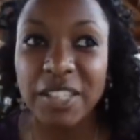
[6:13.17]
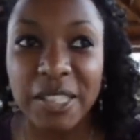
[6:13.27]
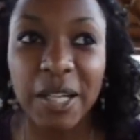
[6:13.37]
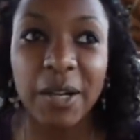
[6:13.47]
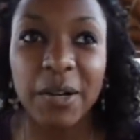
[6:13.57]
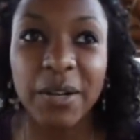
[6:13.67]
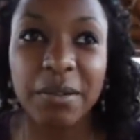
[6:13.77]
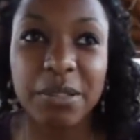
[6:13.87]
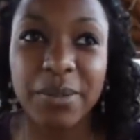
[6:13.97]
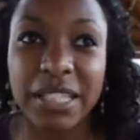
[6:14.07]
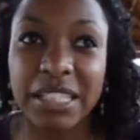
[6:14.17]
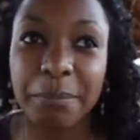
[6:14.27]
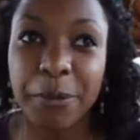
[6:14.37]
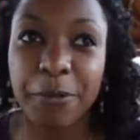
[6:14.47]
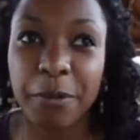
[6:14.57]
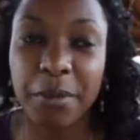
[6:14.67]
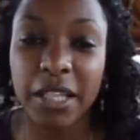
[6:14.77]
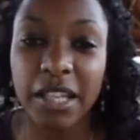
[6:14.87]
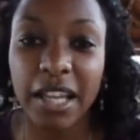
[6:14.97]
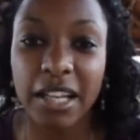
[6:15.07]
So it was really simple for
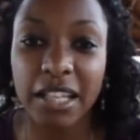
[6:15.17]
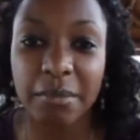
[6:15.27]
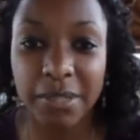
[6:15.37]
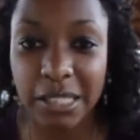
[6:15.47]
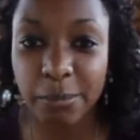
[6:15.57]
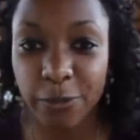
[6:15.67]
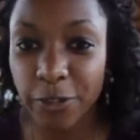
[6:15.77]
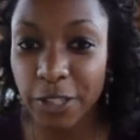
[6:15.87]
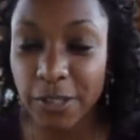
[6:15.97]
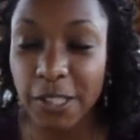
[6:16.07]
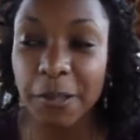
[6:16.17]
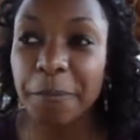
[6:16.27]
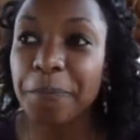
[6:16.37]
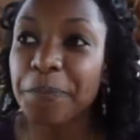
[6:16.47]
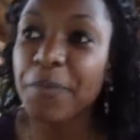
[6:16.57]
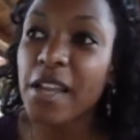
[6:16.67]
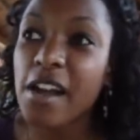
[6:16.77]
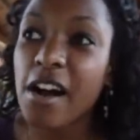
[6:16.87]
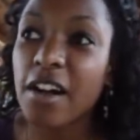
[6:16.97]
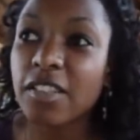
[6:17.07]
me, and it can be simple for you too.
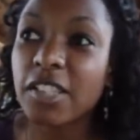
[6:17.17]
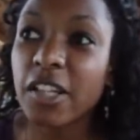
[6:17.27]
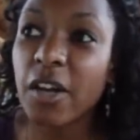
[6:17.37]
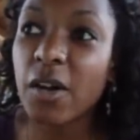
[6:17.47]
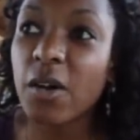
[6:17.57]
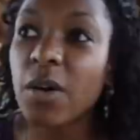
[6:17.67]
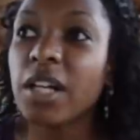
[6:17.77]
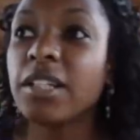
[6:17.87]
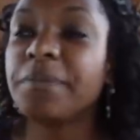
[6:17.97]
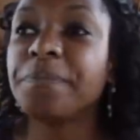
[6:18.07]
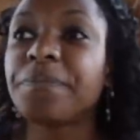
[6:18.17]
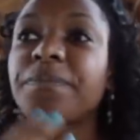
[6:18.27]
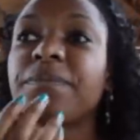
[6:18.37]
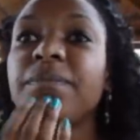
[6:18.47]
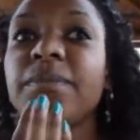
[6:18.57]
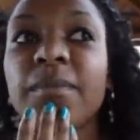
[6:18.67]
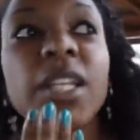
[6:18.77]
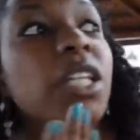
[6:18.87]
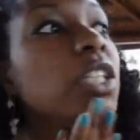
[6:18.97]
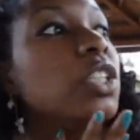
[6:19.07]
Also,
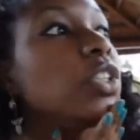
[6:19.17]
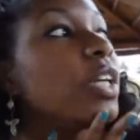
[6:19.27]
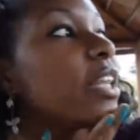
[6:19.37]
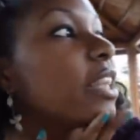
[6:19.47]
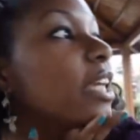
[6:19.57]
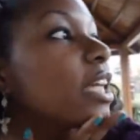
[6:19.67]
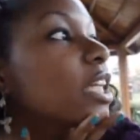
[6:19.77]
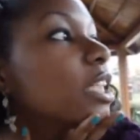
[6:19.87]
trying to think.